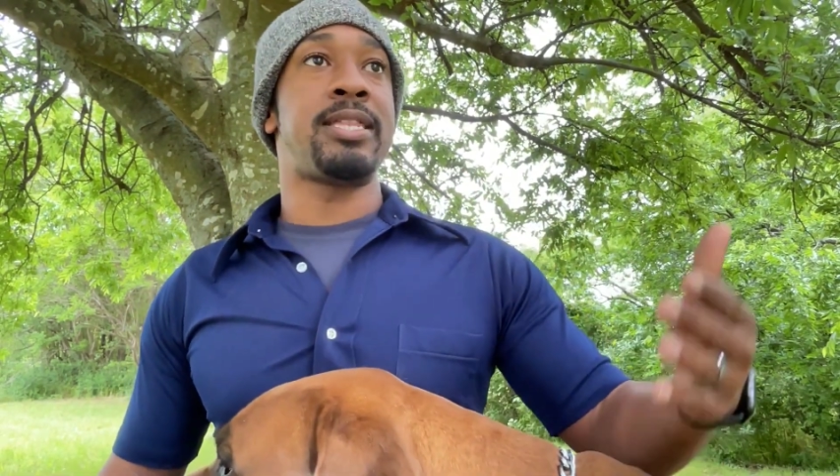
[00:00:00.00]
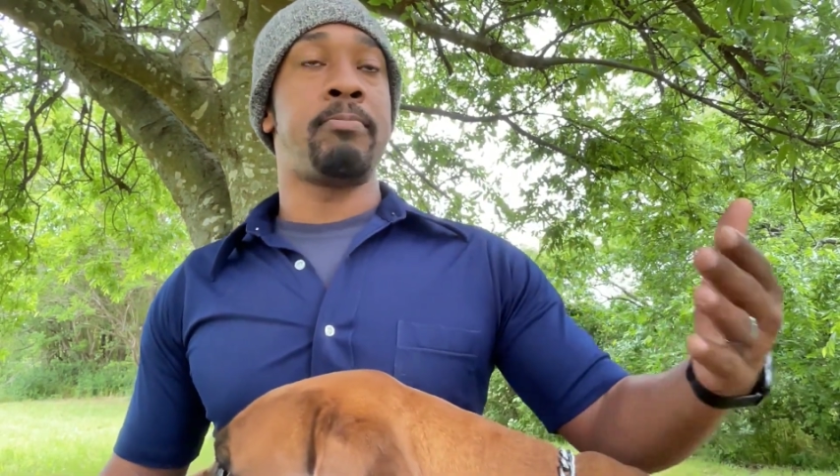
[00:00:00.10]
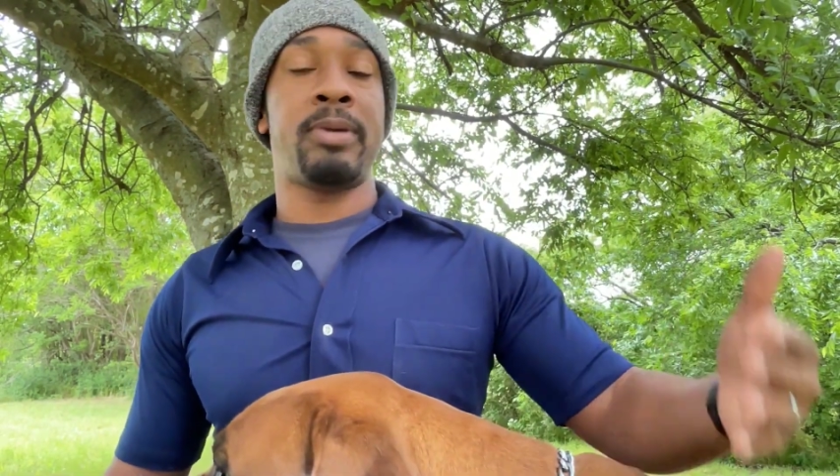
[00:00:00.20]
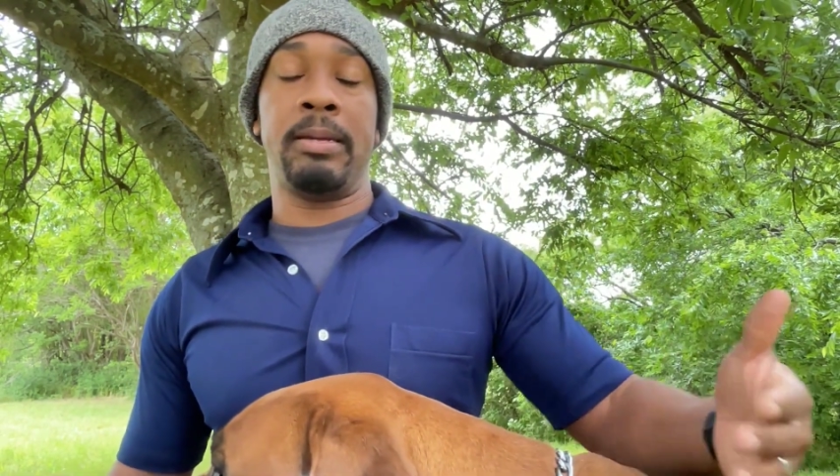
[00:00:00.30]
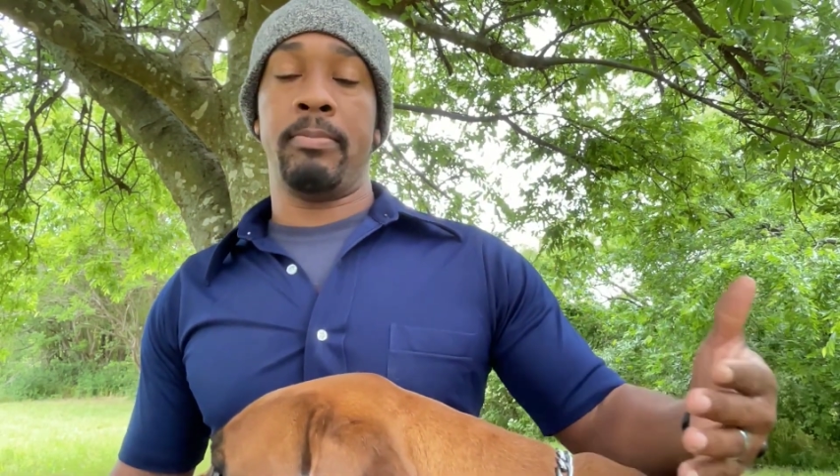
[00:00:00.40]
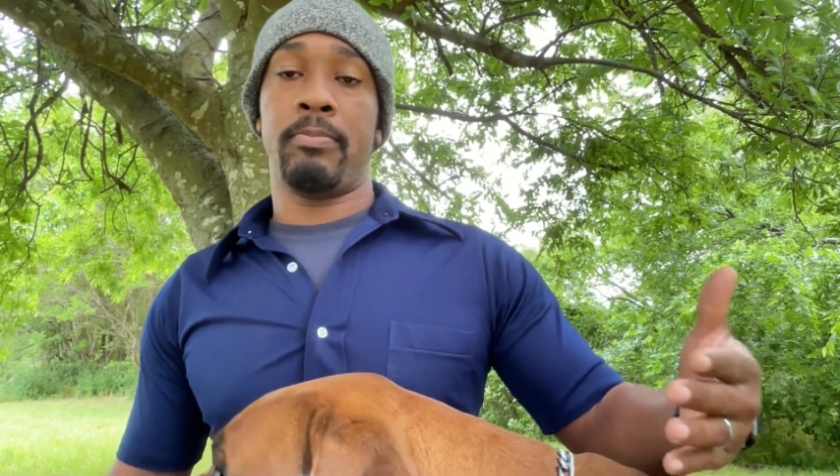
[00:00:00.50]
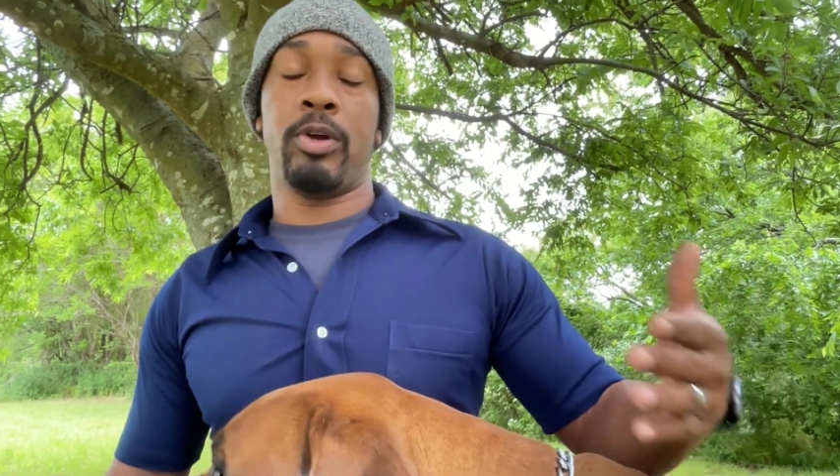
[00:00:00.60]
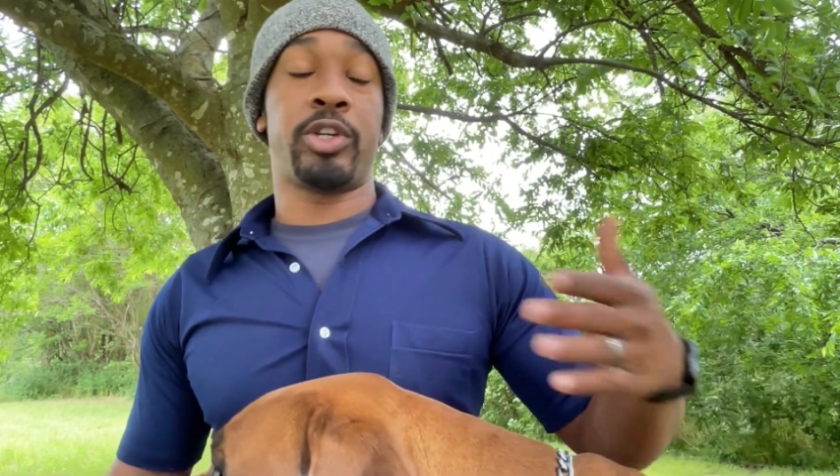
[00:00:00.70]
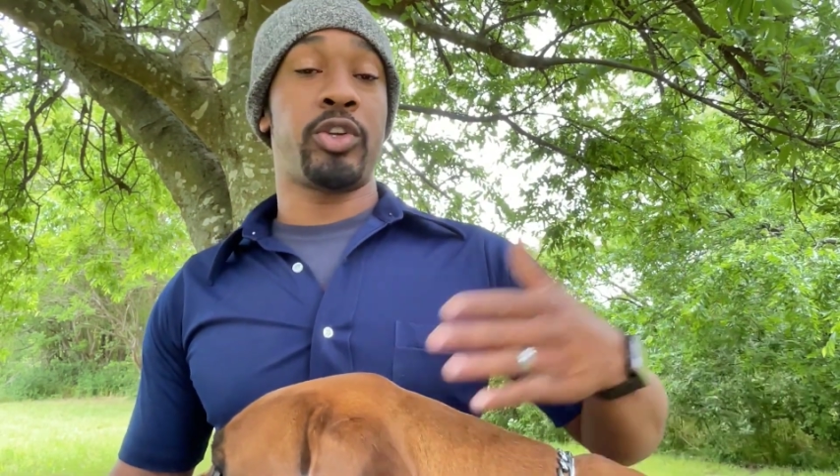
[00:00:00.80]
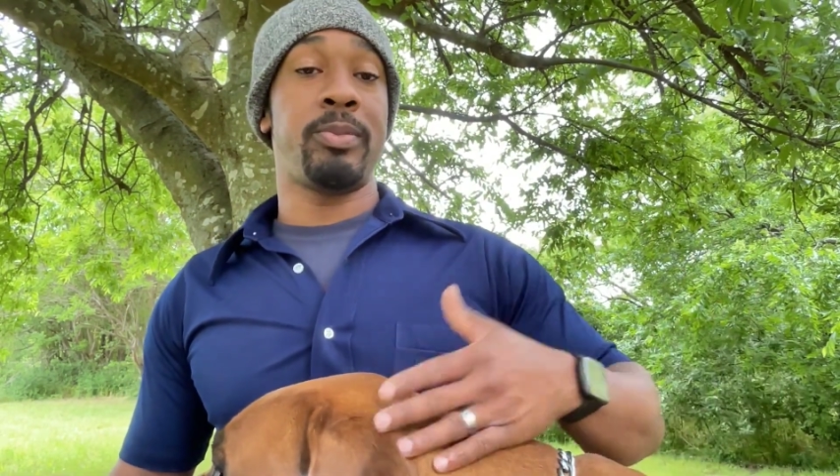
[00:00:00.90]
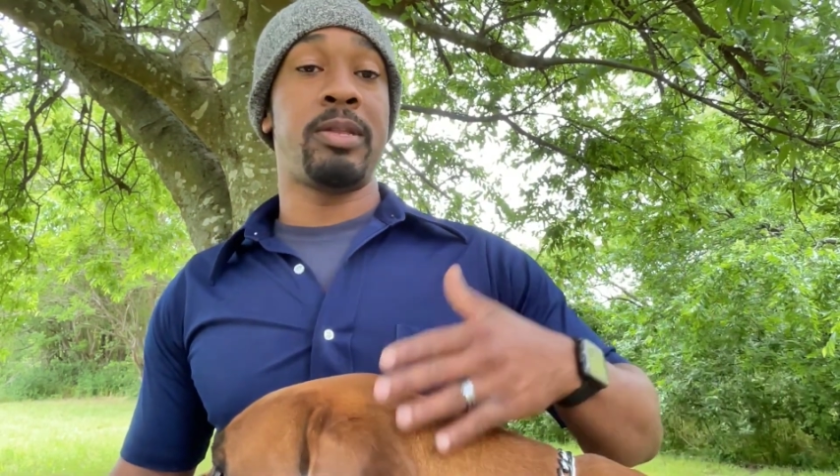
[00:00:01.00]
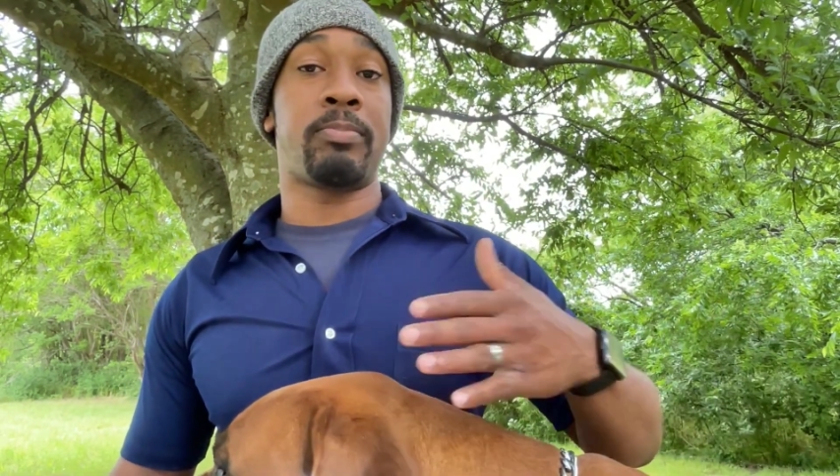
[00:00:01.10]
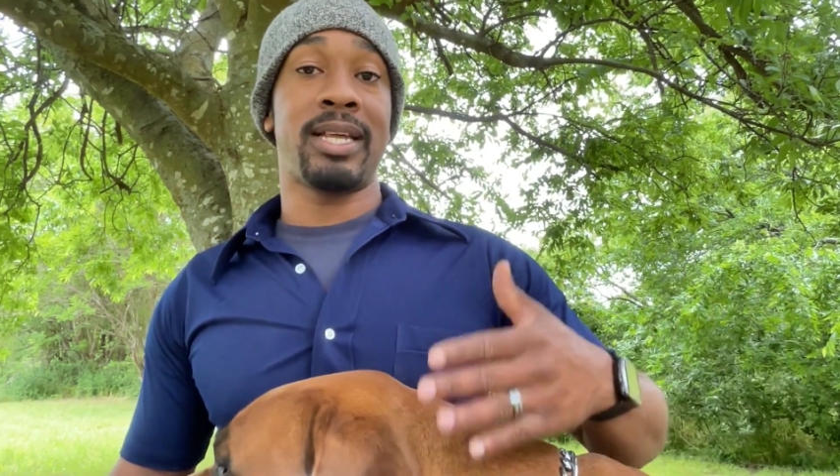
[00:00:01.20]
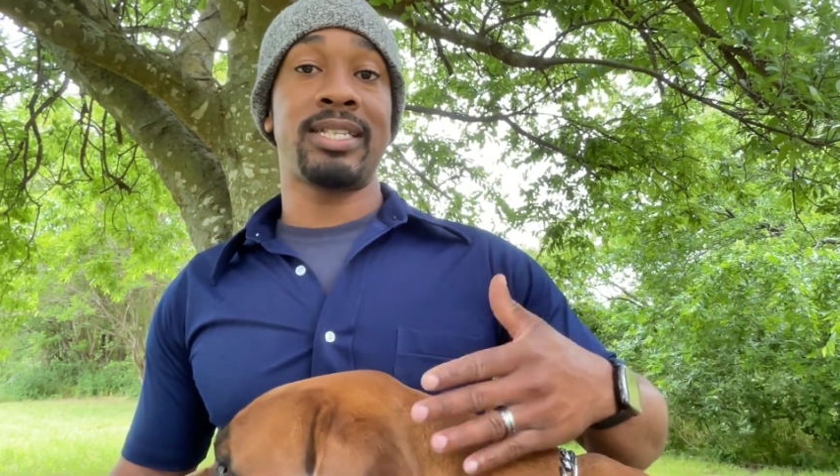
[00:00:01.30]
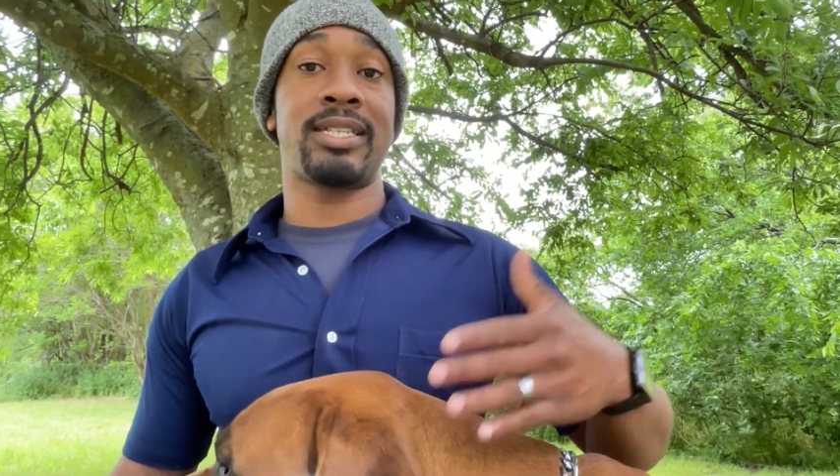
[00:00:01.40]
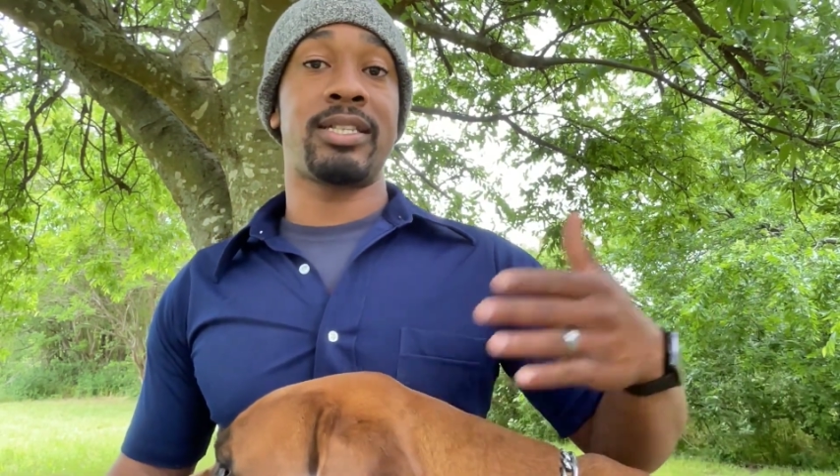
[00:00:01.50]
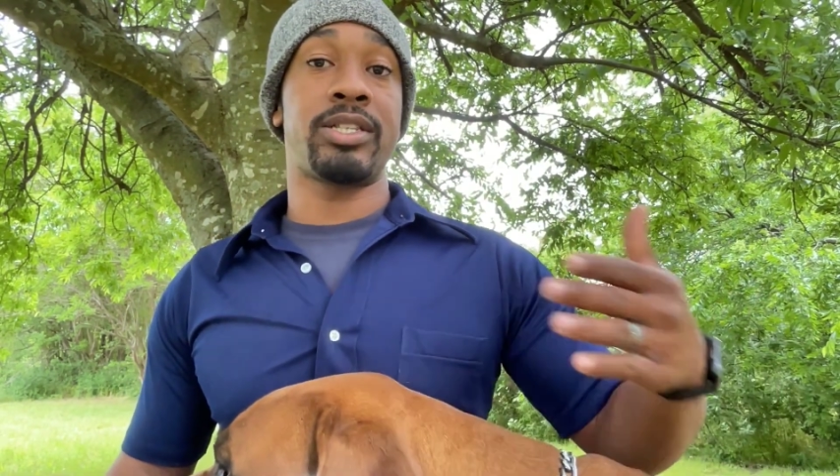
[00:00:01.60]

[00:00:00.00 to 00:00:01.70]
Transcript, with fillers: the pit, or excuse me, the place that the